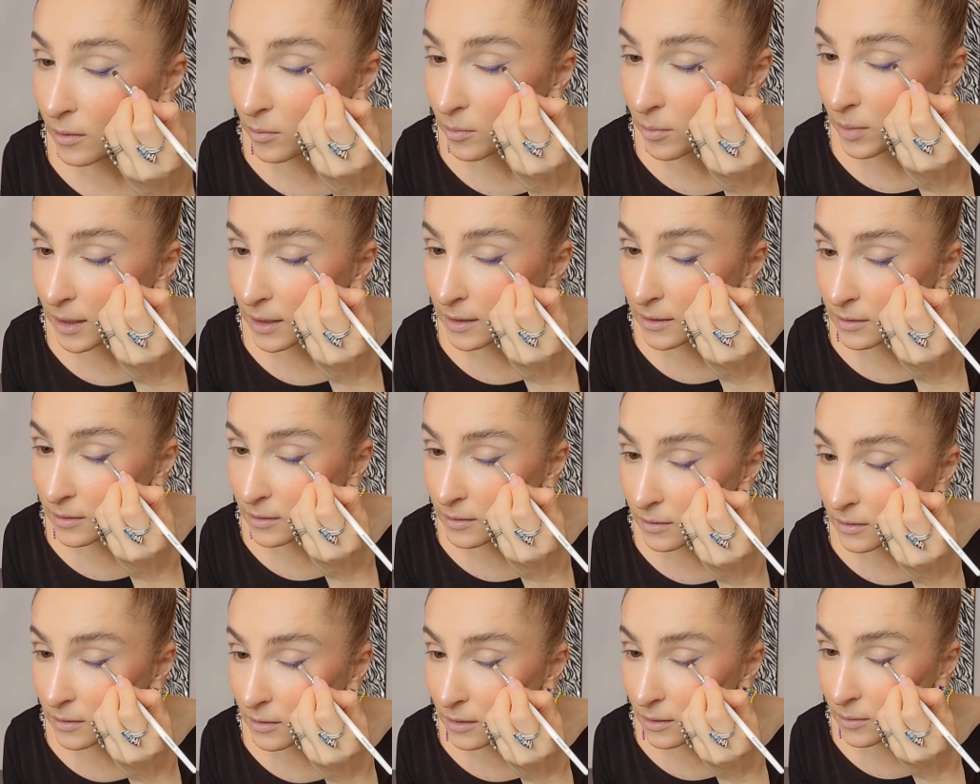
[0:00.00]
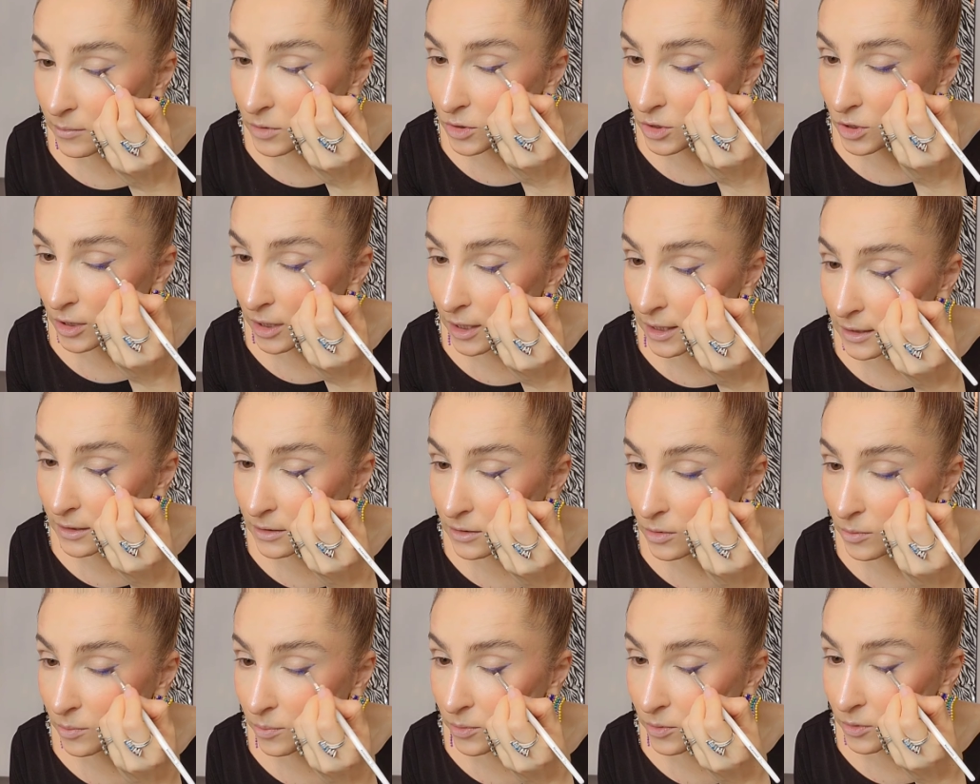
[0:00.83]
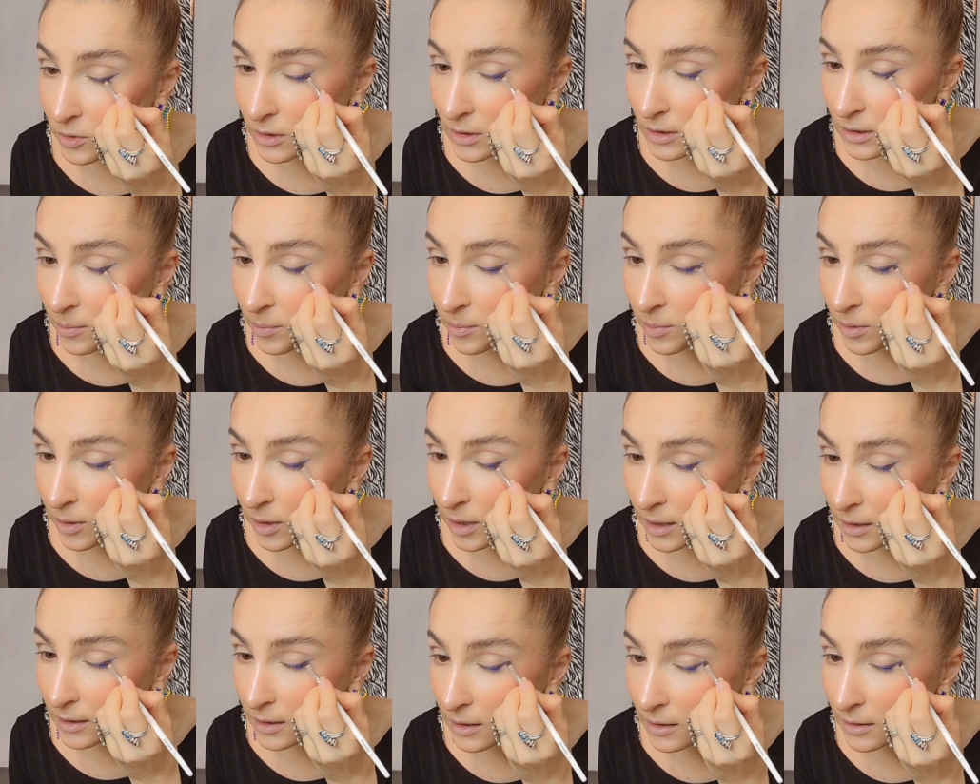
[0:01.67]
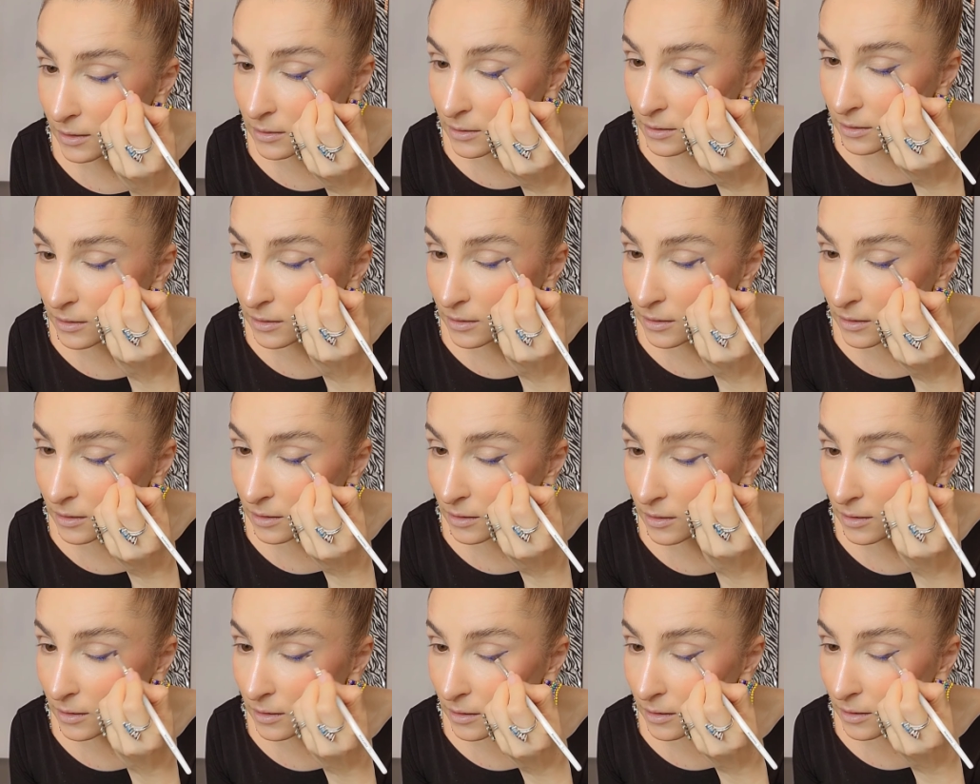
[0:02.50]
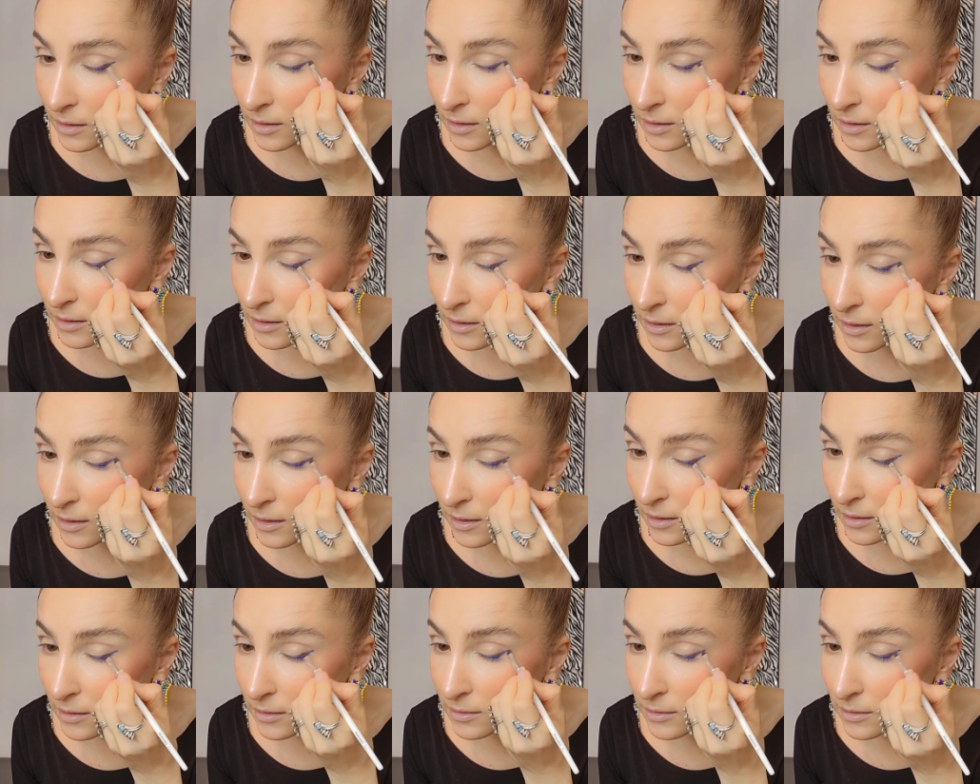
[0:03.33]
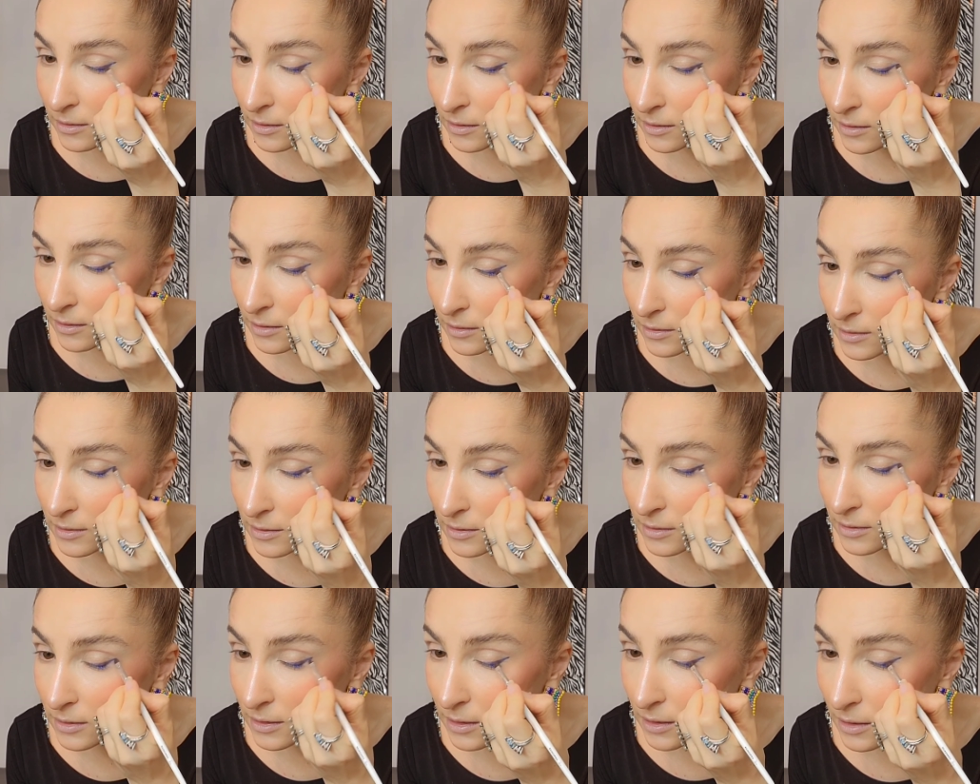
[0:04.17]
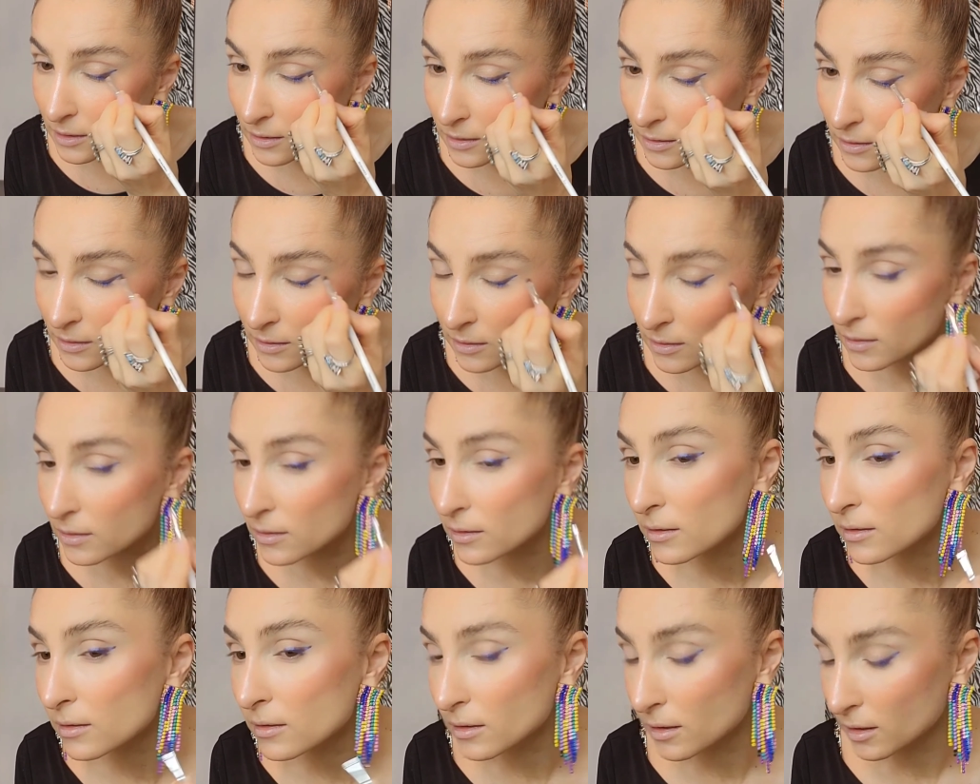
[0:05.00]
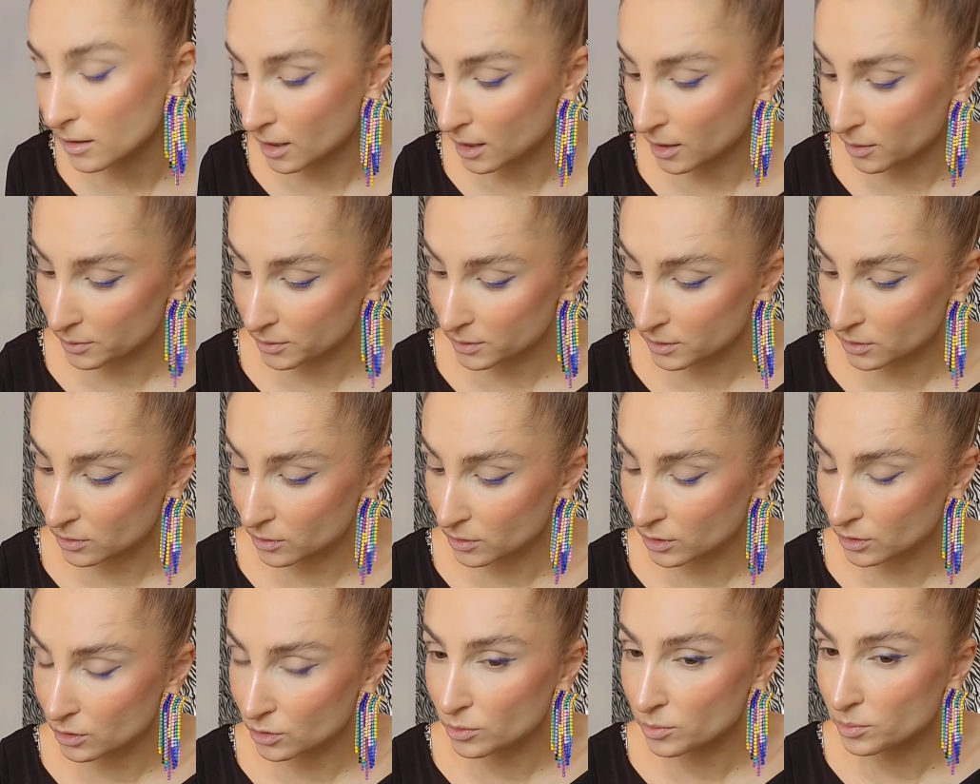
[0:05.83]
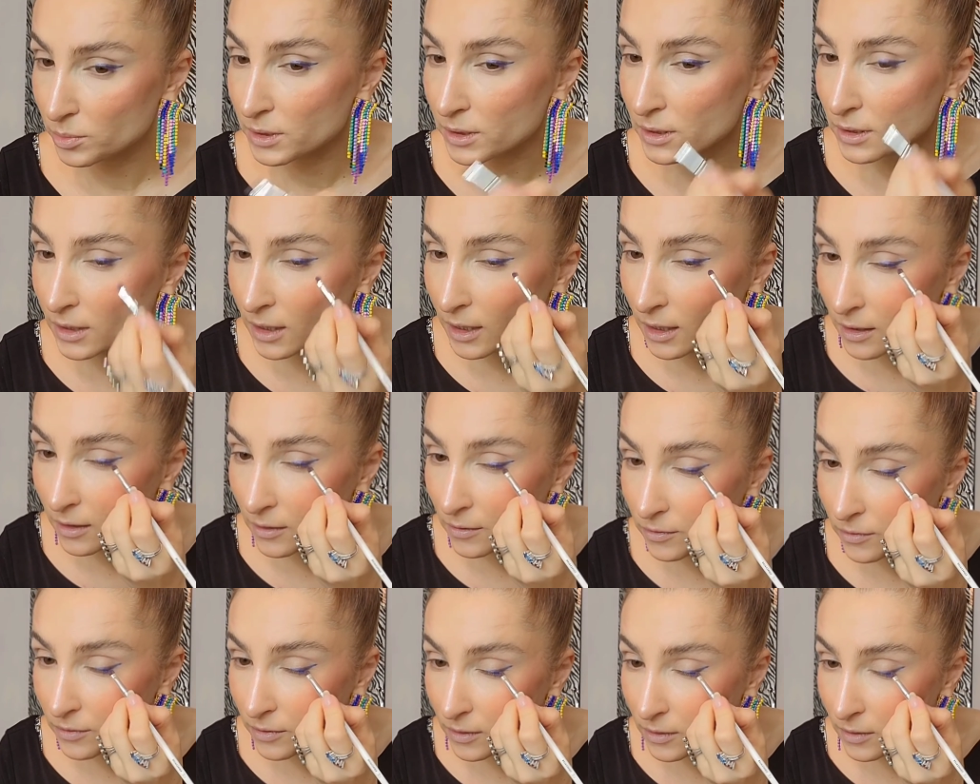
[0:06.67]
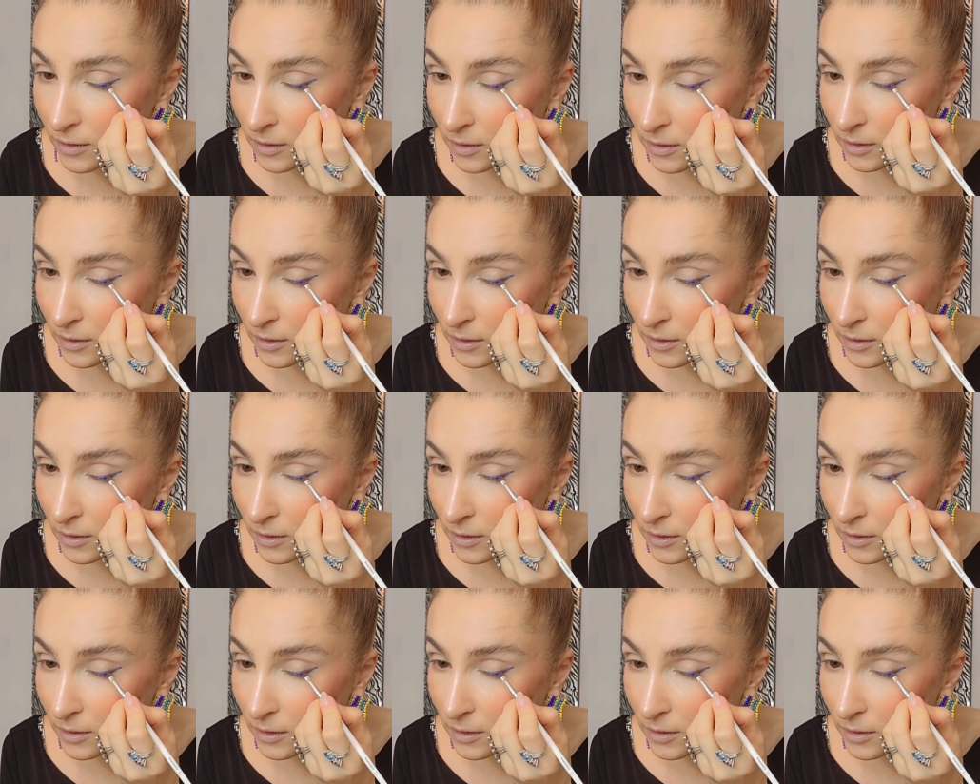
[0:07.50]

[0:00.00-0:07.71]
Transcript: but I'm trying to put the product and see how it's going to behave.